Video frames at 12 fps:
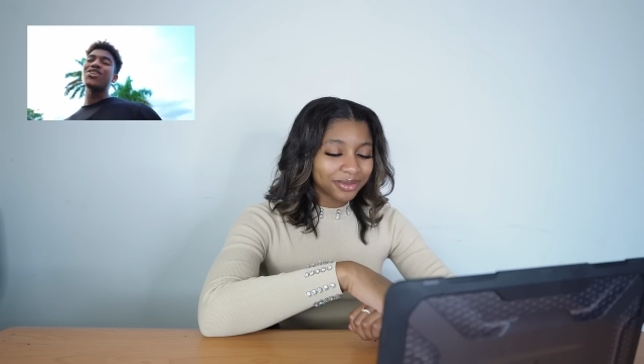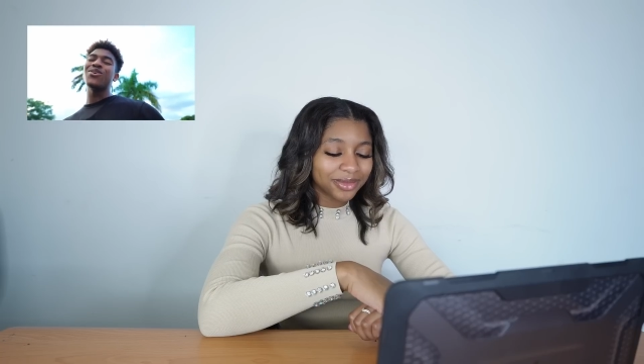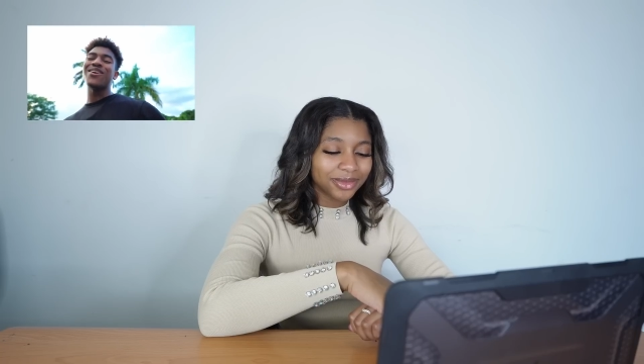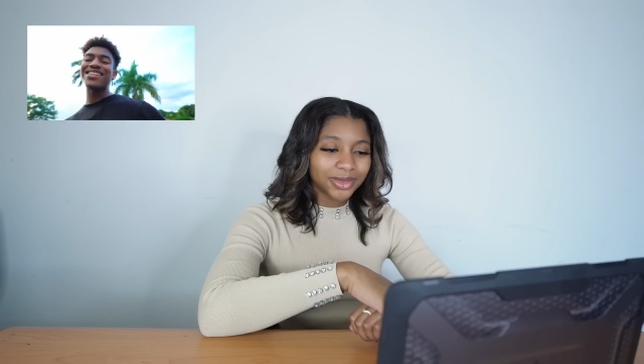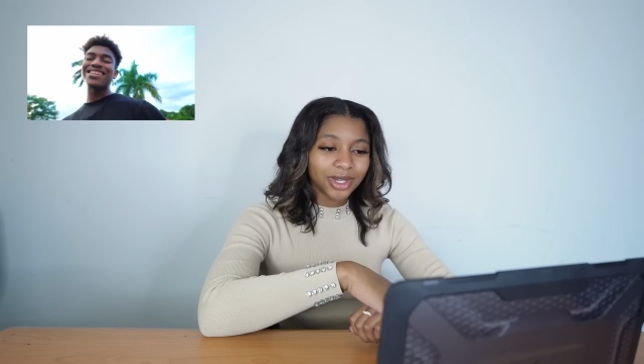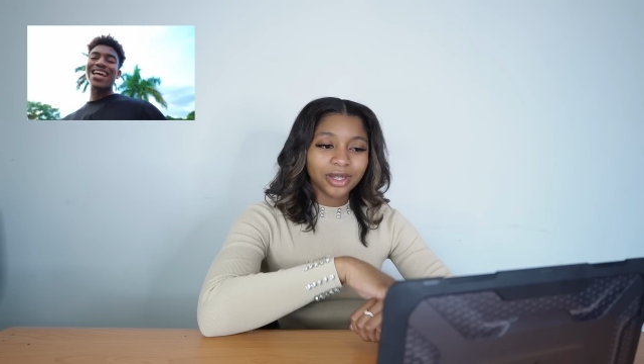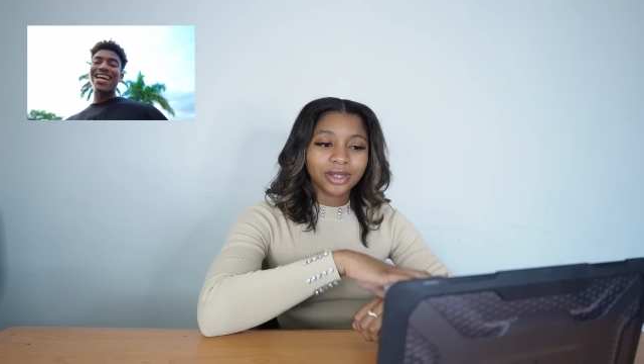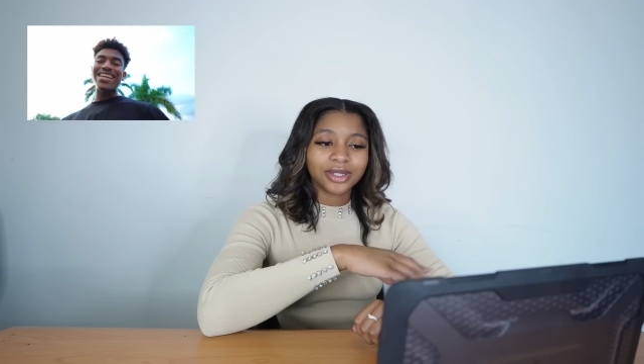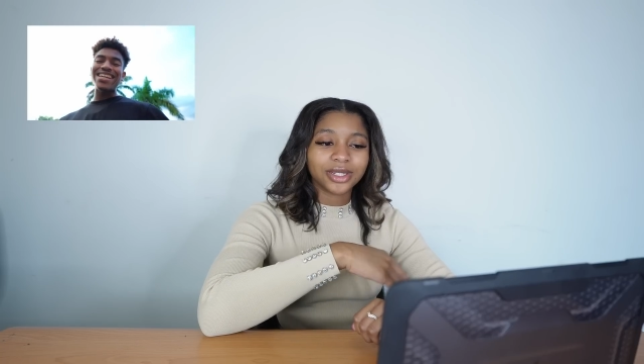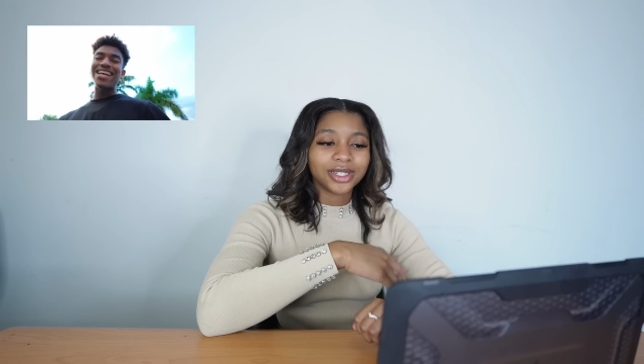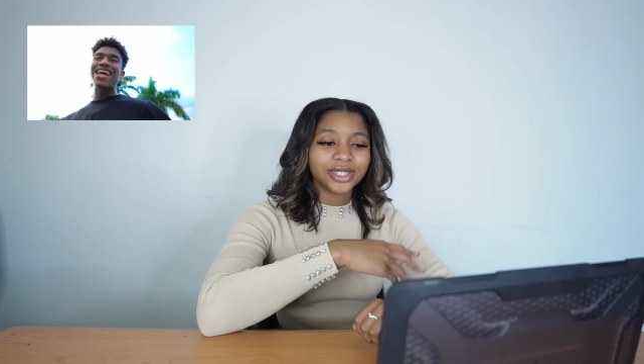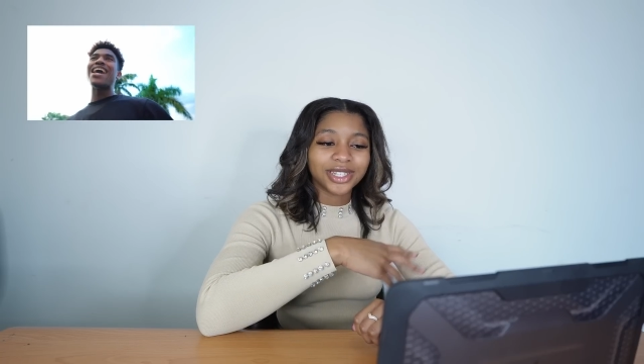and you are
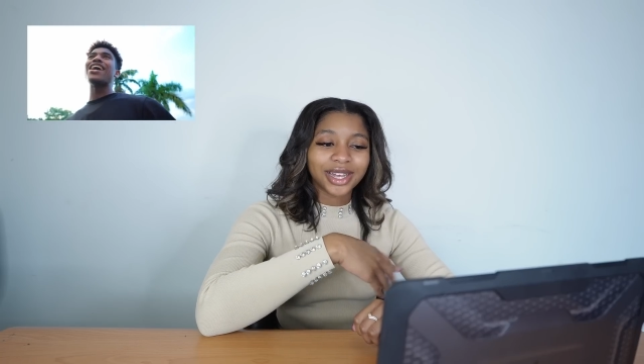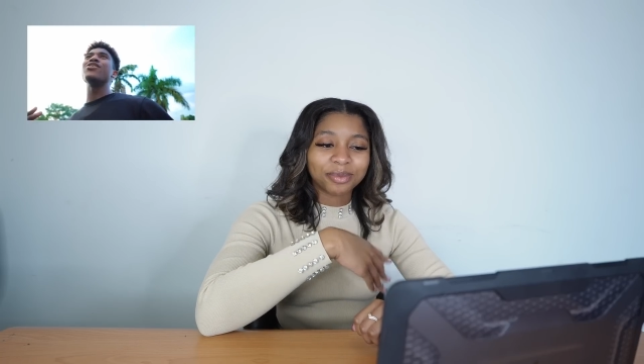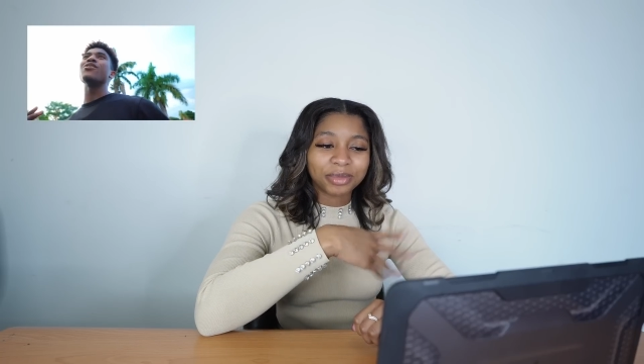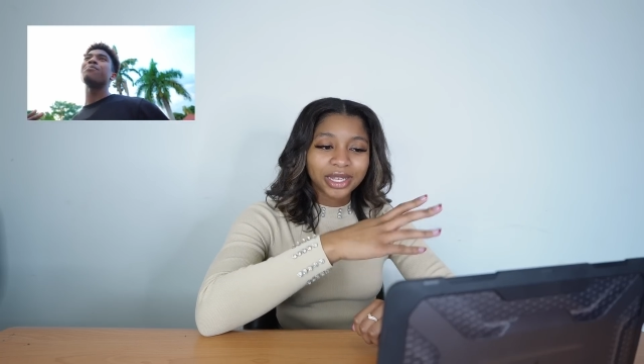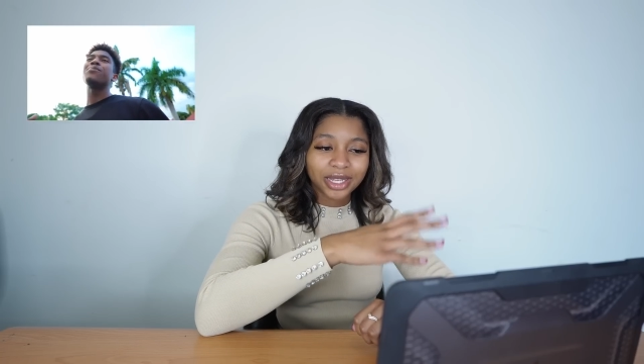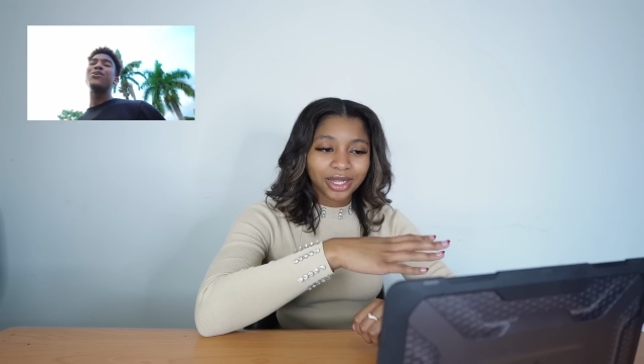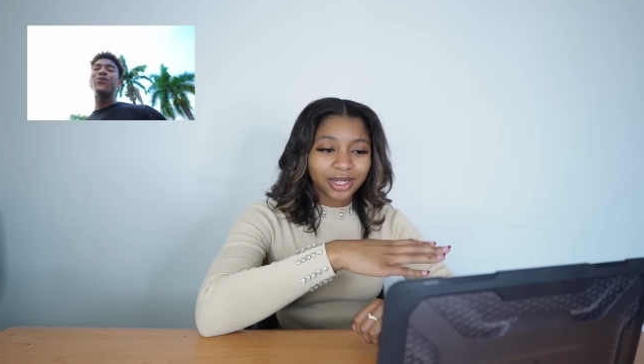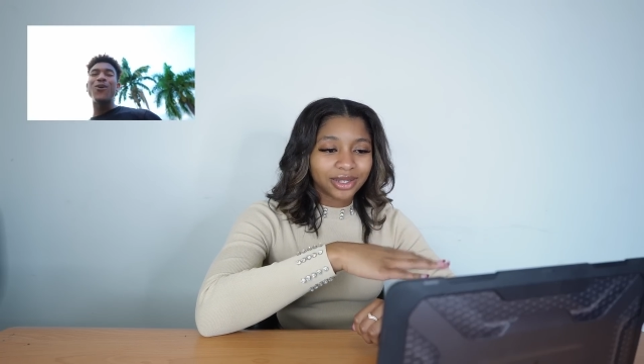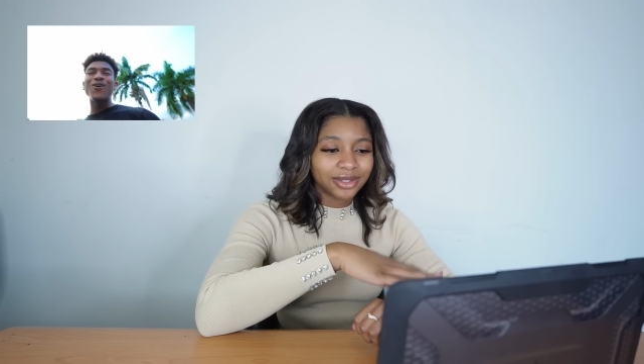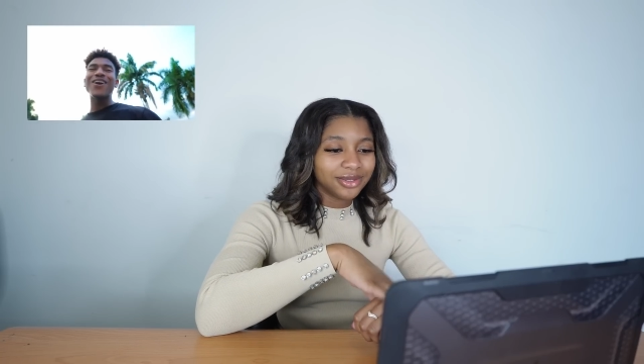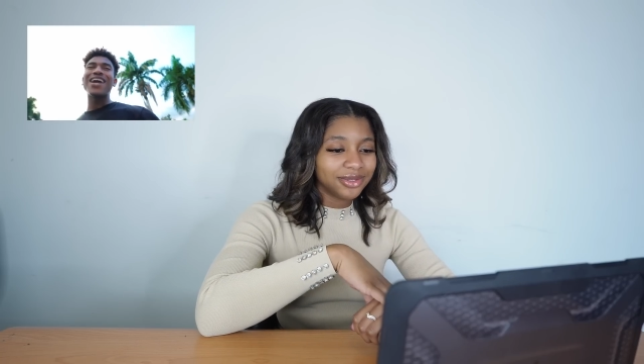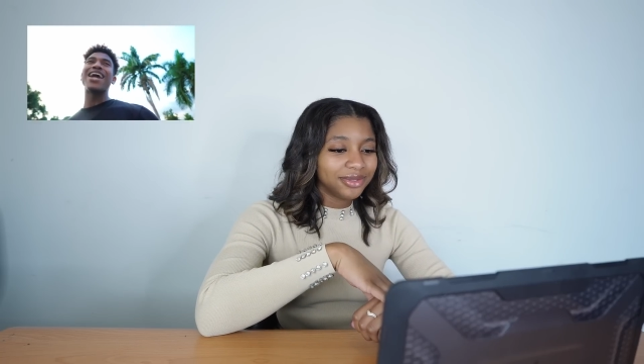light. And you're
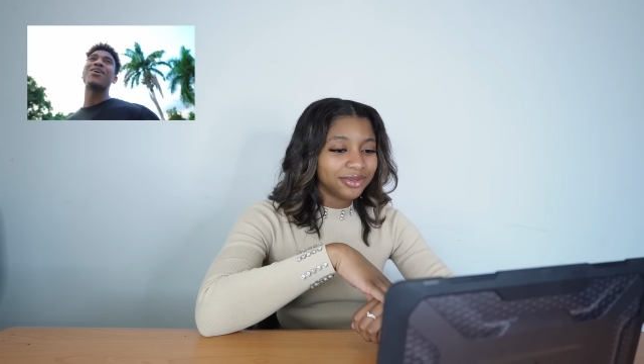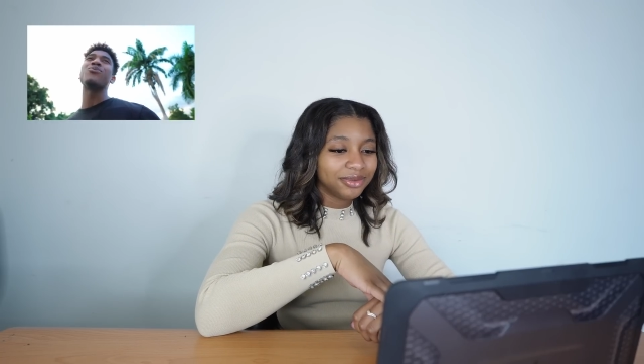pure